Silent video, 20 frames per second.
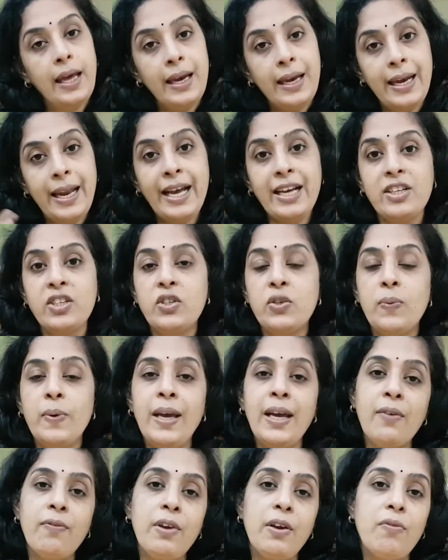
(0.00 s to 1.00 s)
Next
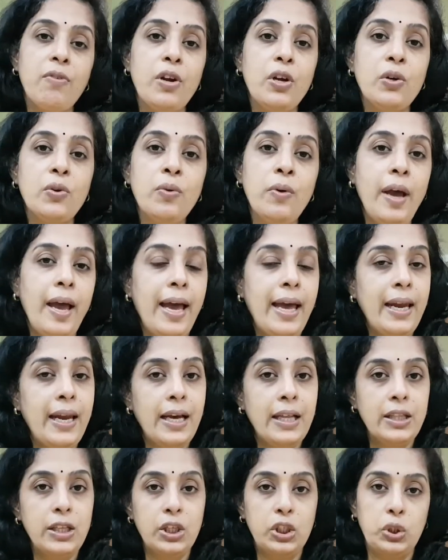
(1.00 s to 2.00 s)
week, we will do
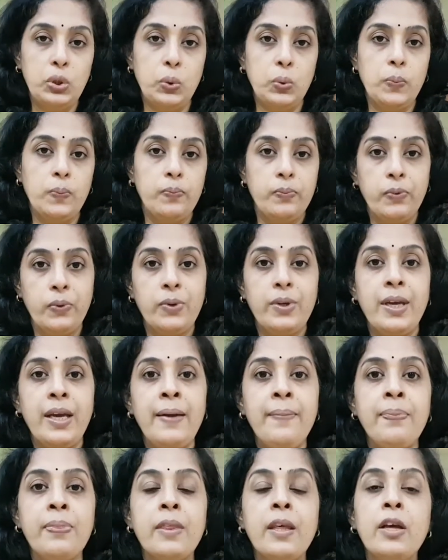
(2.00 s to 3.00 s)
another 2. Okay?
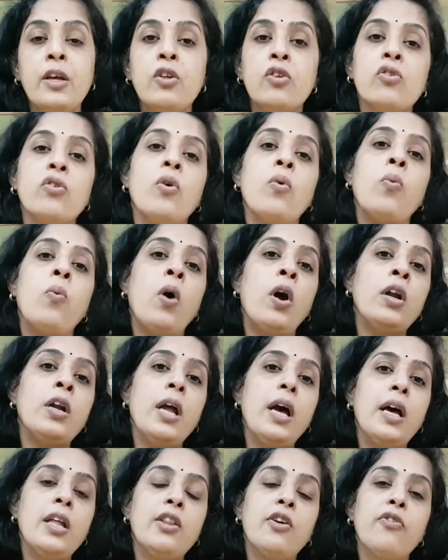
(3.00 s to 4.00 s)
So, what
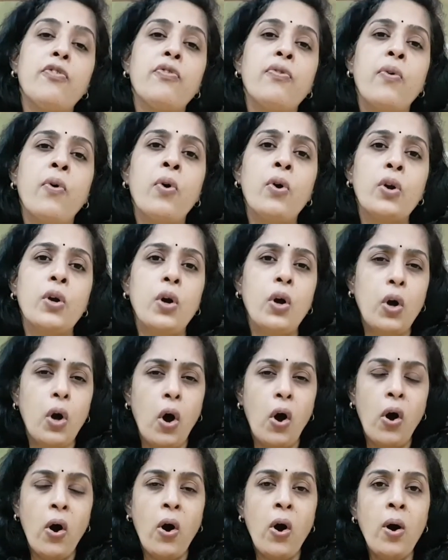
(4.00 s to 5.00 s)
are the 4
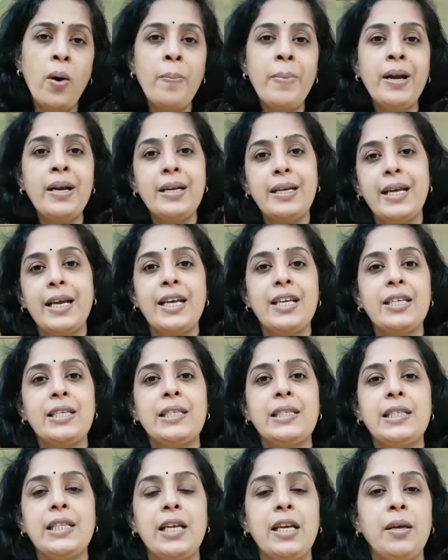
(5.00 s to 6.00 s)
common
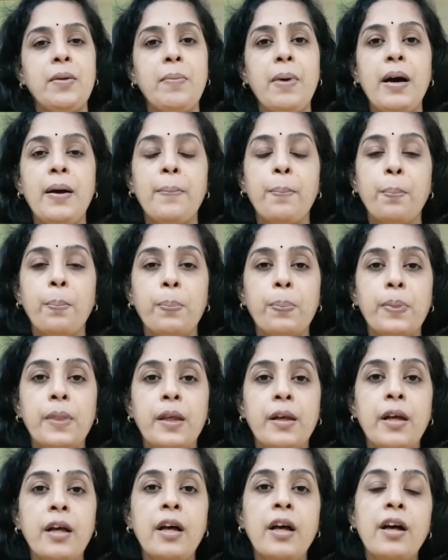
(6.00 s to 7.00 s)
tastes, Therima?
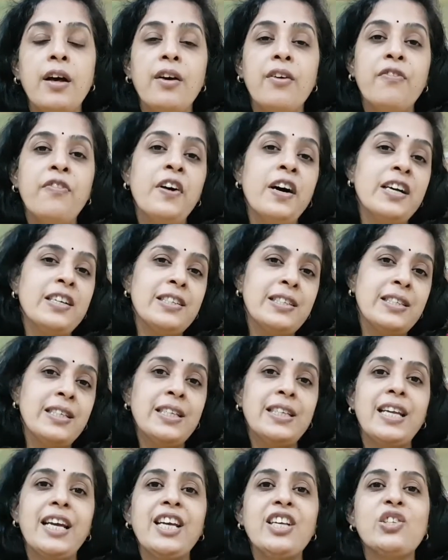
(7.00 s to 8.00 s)
First
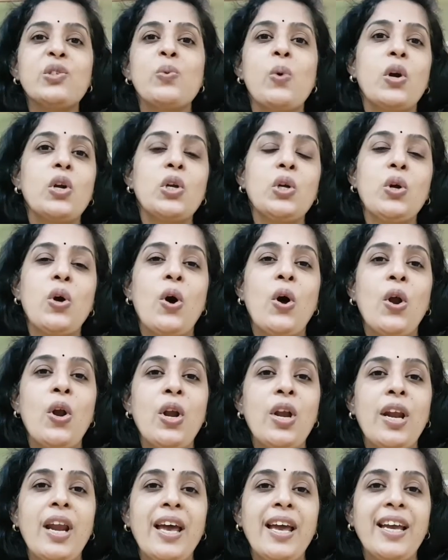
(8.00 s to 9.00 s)
taste what you
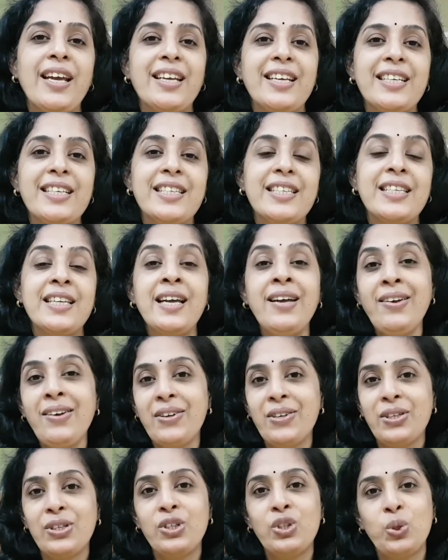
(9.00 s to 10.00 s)
all like is the
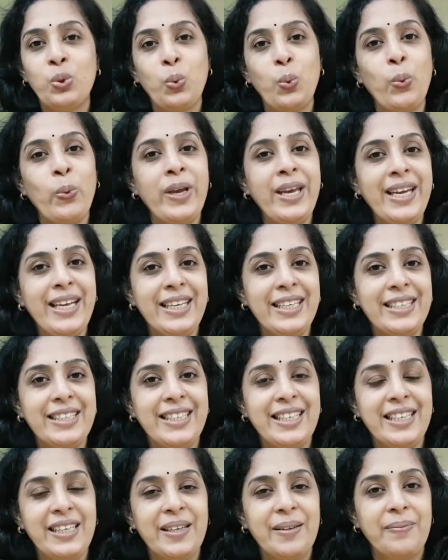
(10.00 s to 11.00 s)

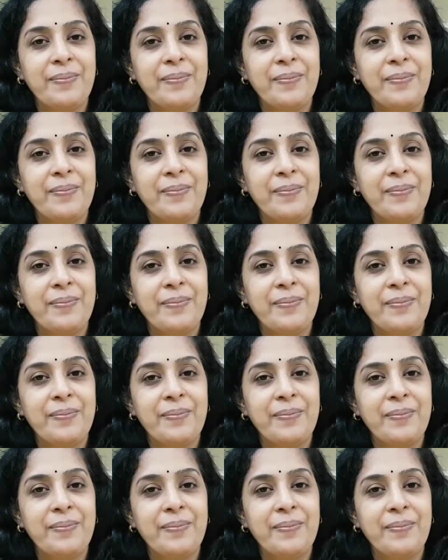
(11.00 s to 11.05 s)
sweet.